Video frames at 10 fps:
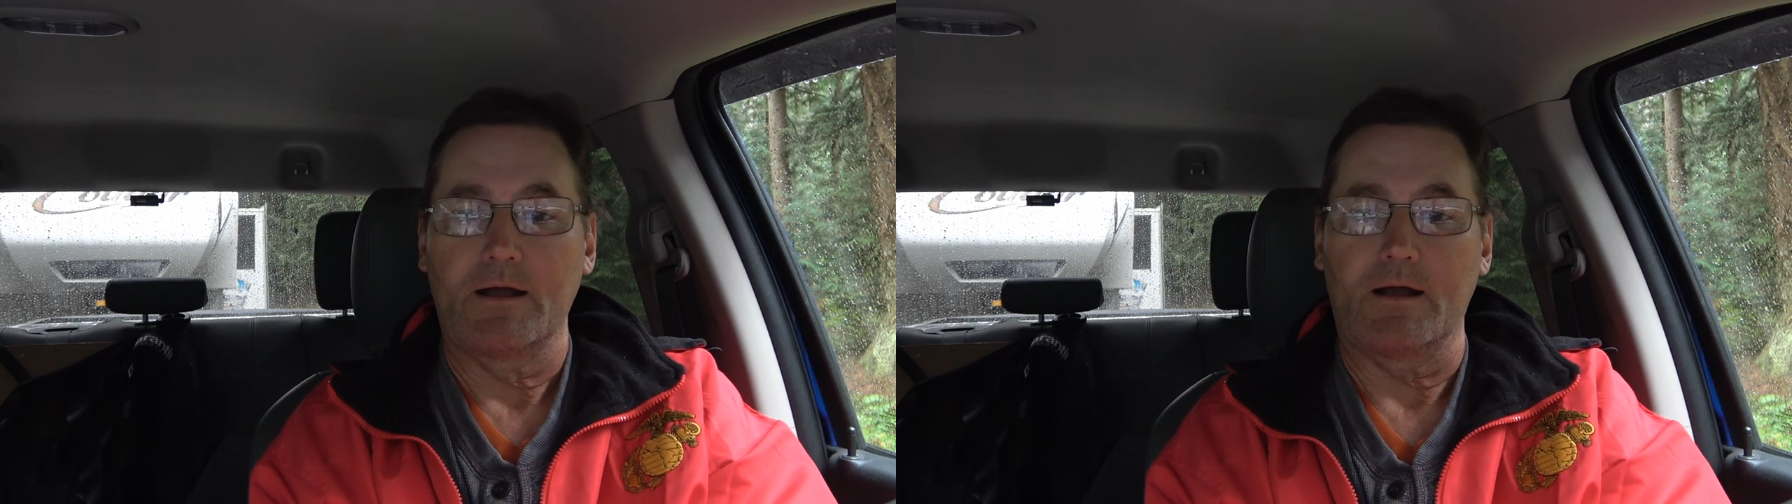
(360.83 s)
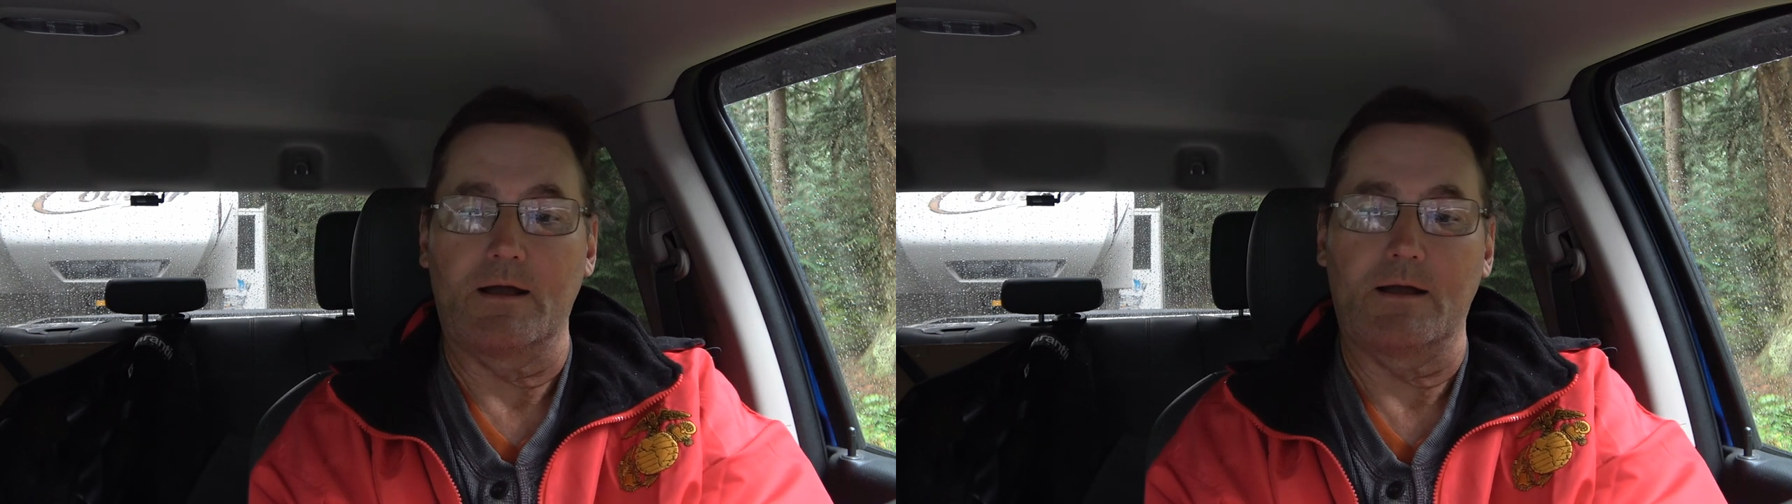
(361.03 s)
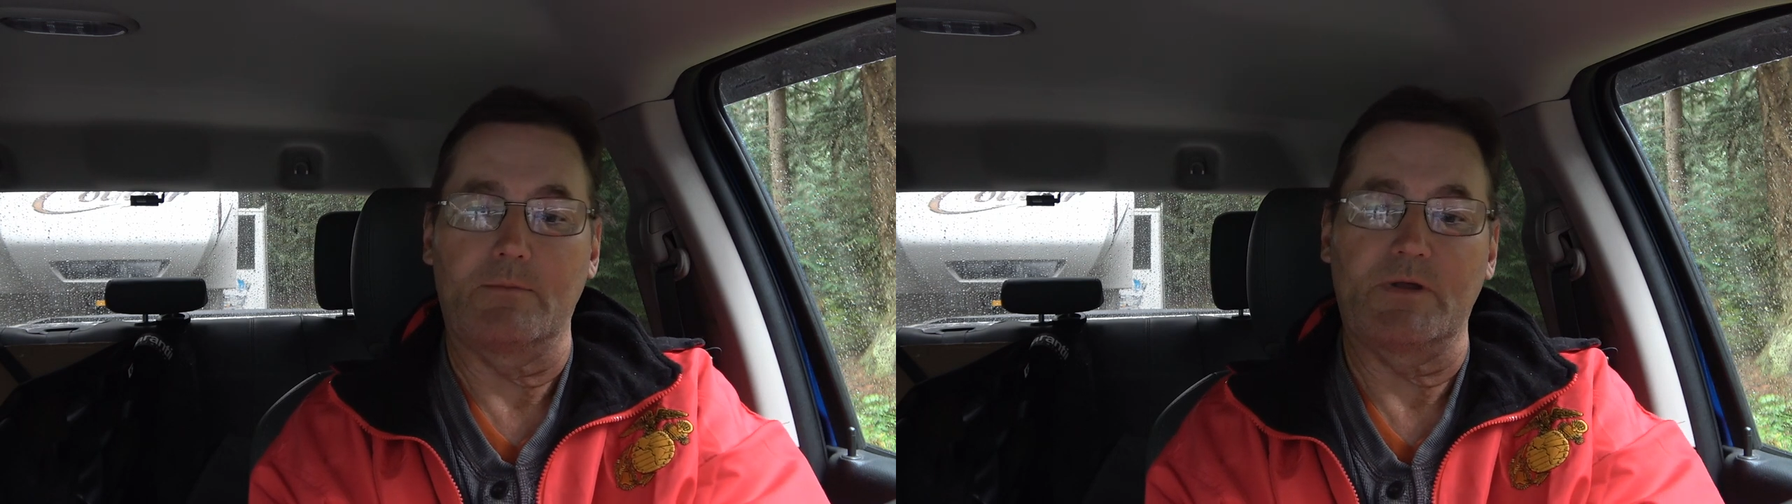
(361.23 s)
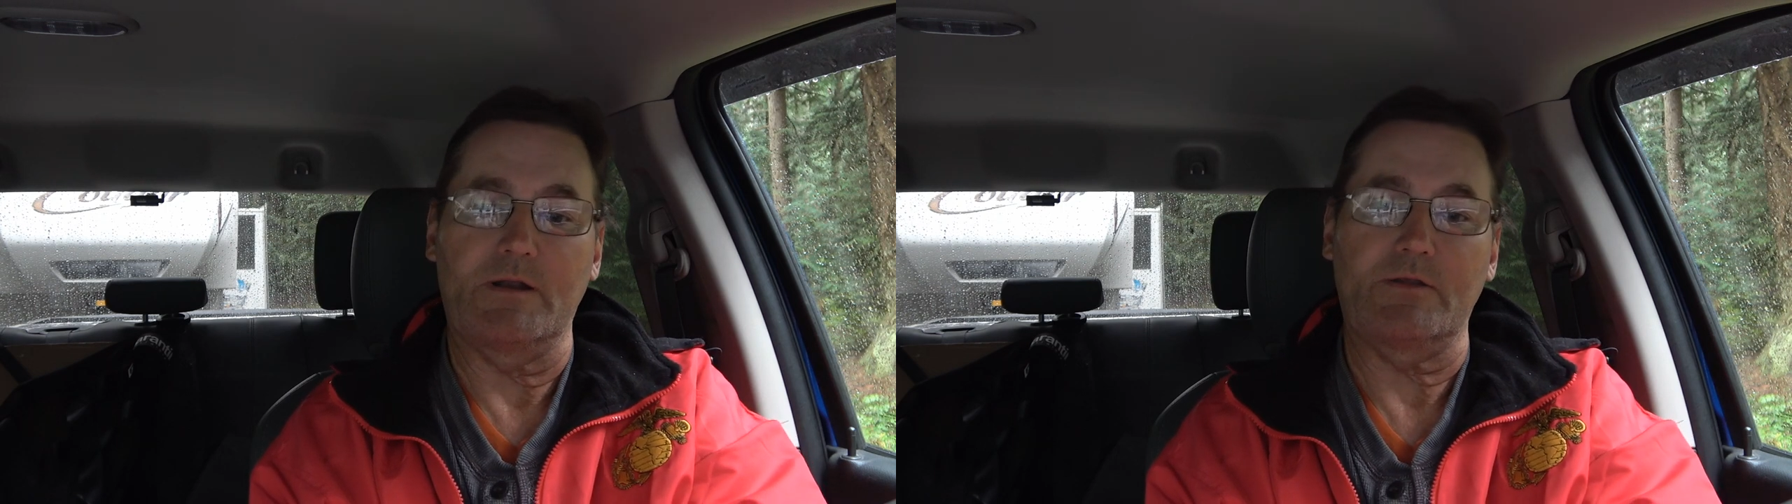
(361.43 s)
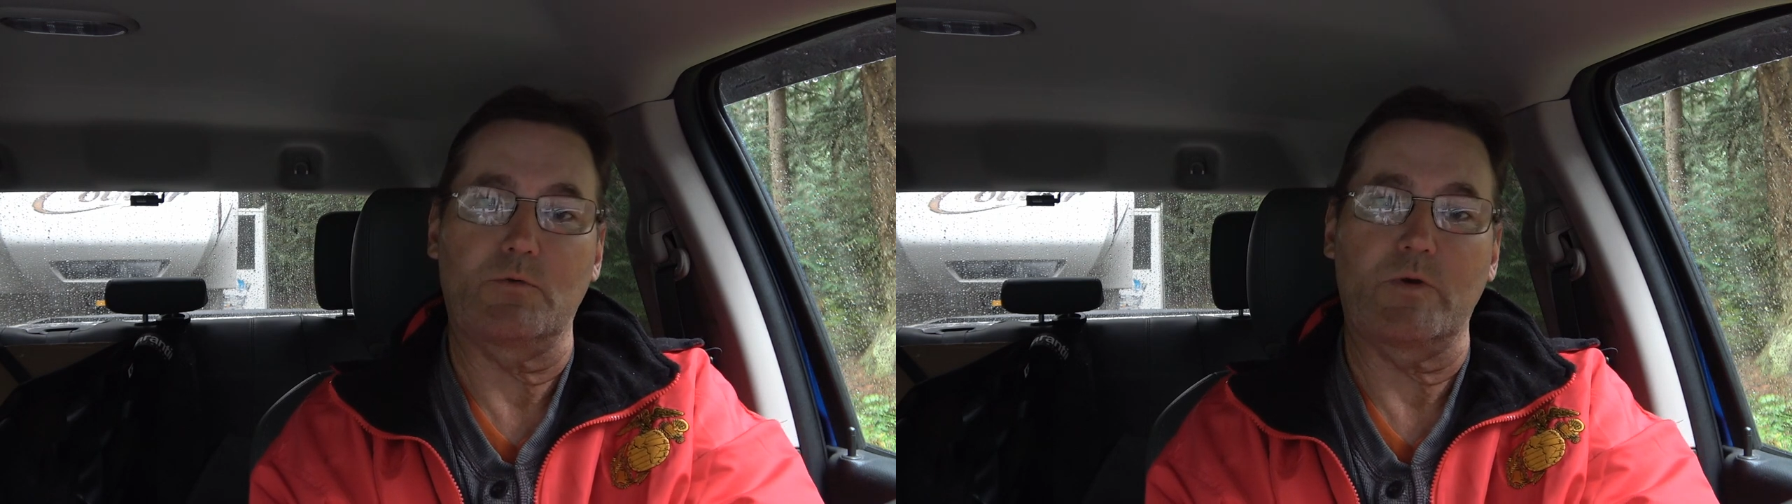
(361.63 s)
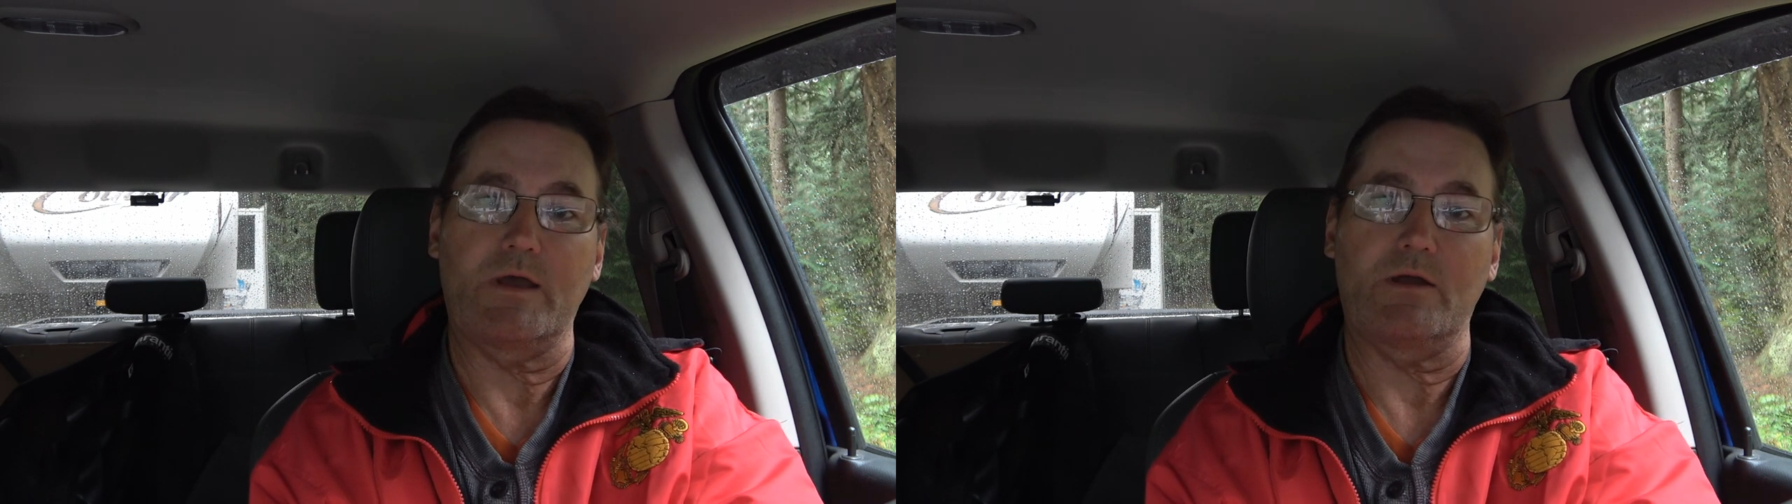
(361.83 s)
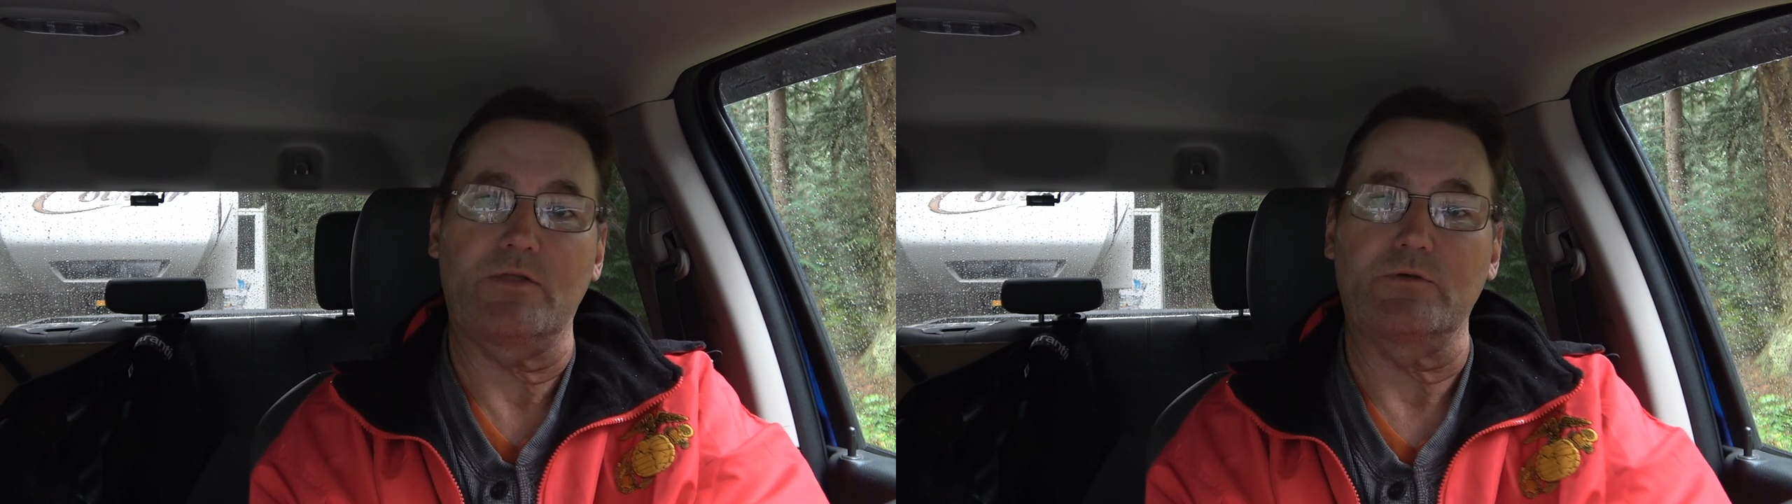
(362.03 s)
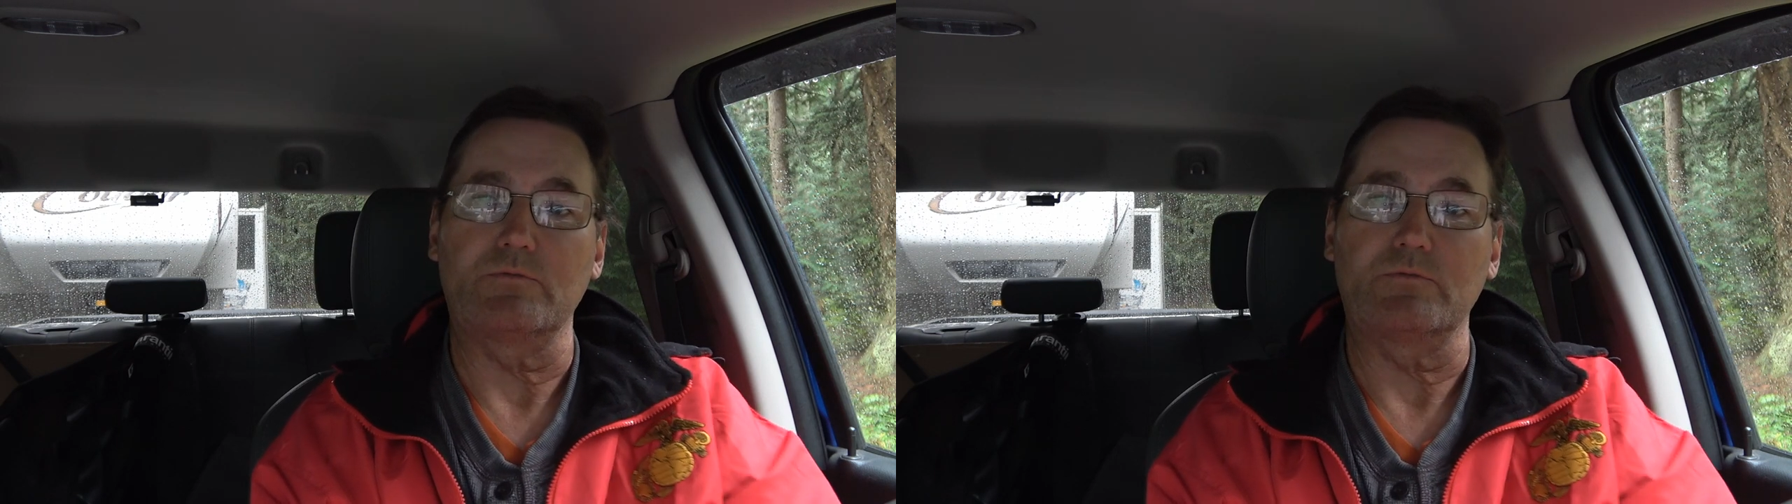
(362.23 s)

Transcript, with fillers: Another way on the